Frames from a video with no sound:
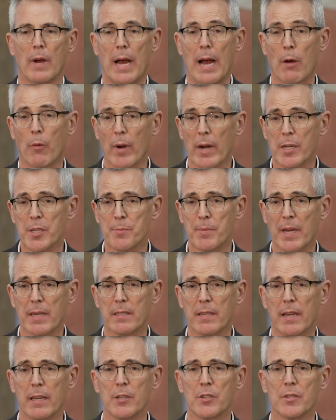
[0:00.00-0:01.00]
our
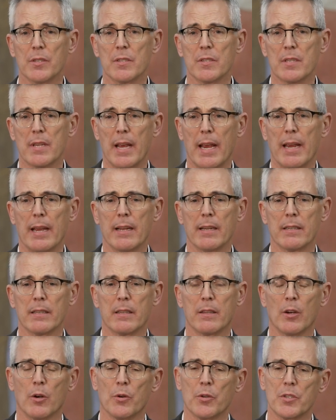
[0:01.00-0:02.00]
expectations
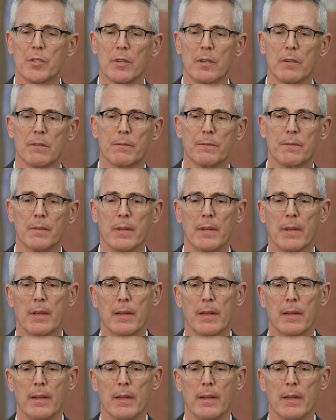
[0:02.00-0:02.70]
and those of